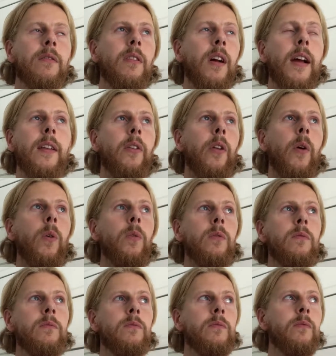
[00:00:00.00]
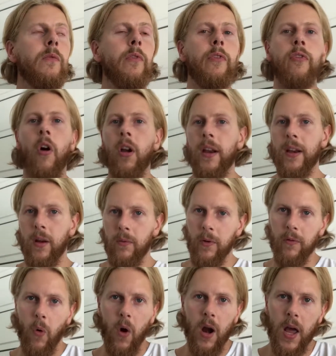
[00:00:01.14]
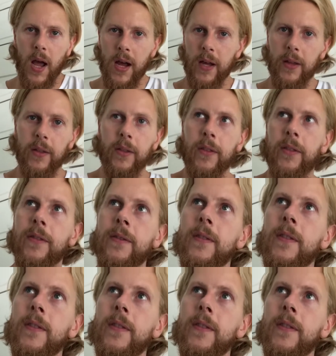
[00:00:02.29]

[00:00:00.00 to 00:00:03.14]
I don't know, fall in love with Orla and